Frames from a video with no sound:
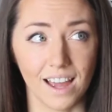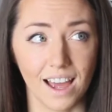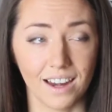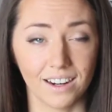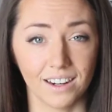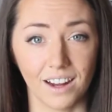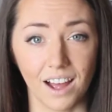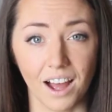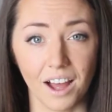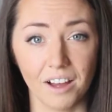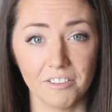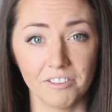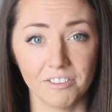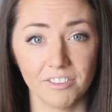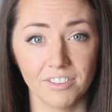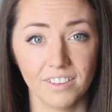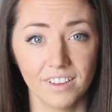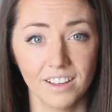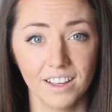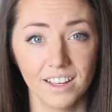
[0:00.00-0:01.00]
not enough,
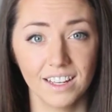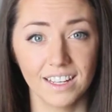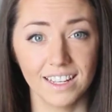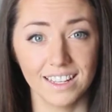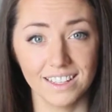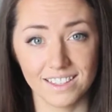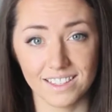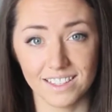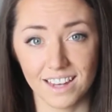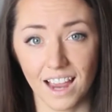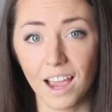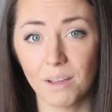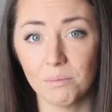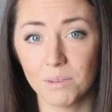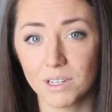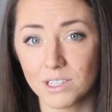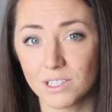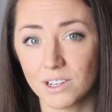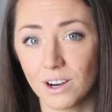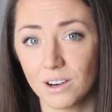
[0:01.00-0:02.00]
it's time
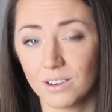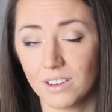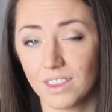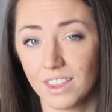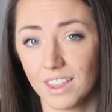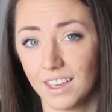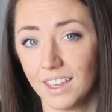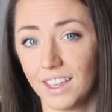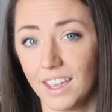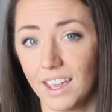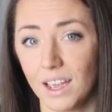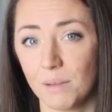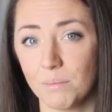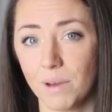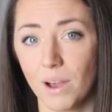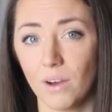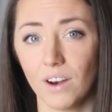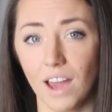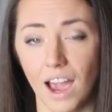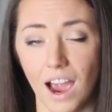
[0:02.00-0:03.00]
to start thinking
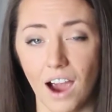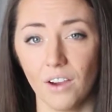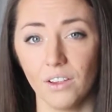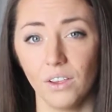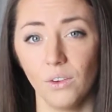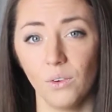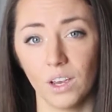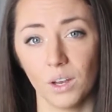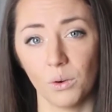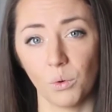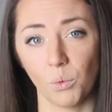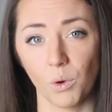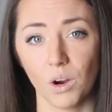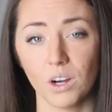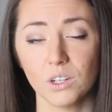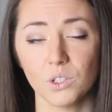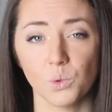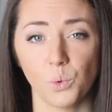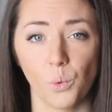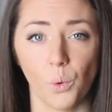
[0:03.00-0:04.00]
about how you can
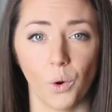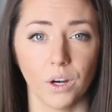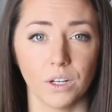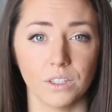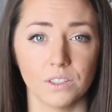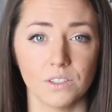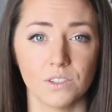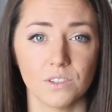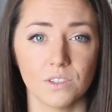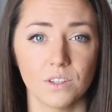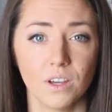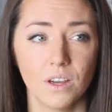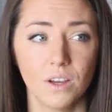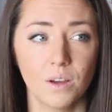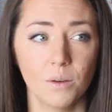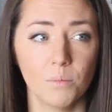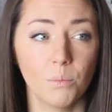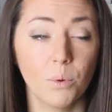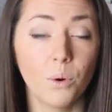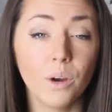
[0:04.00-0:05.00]
work towards
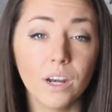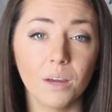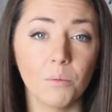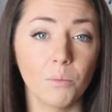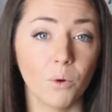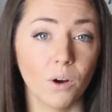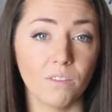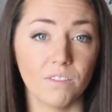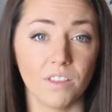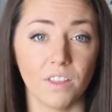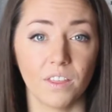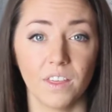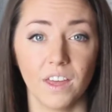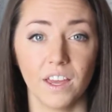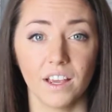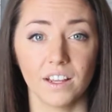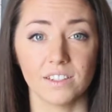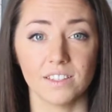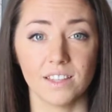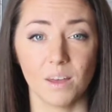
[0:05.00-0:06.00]
putting more of the
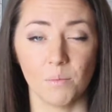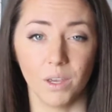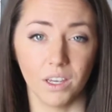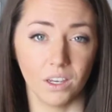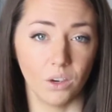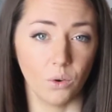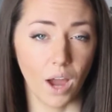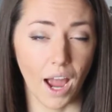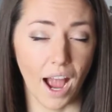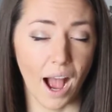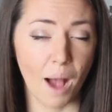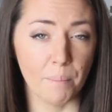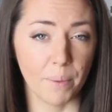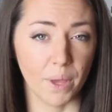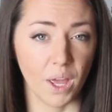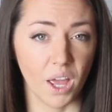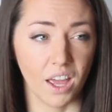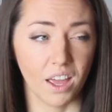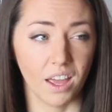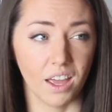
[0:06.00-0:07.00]
things that make you
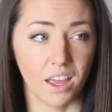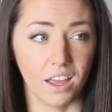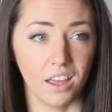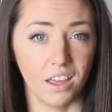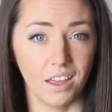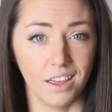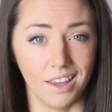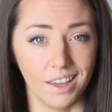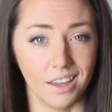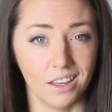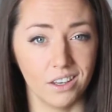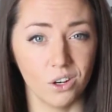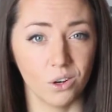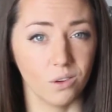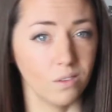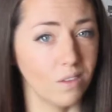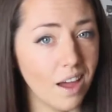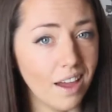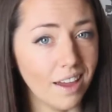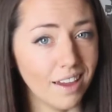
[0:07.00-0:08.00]
happy in
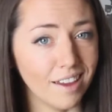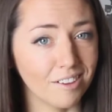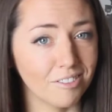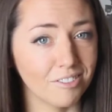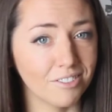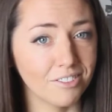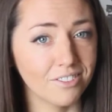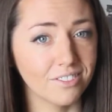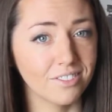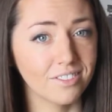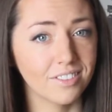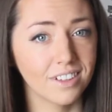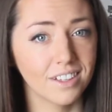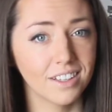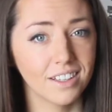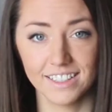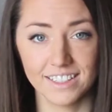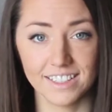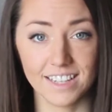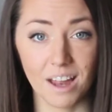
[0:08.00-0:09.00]
your life.
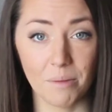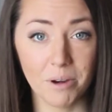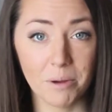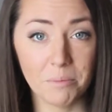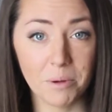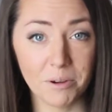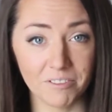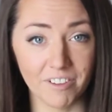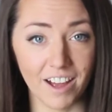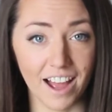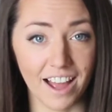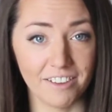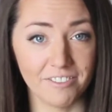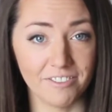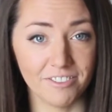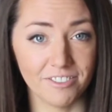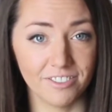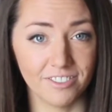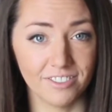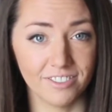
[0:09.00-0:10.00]
Step number 5,
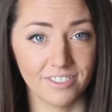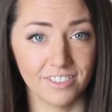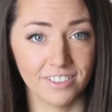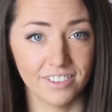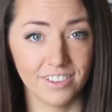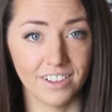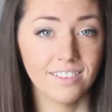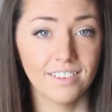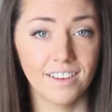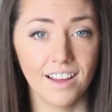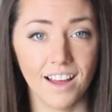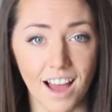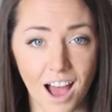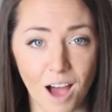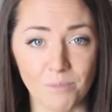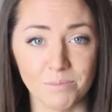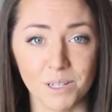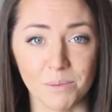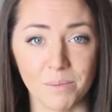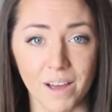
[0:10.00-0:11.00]

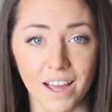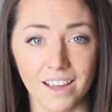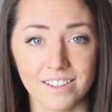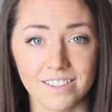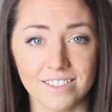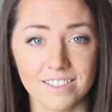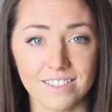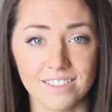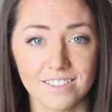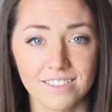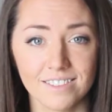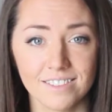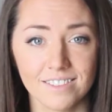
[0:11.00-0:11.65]
optimize.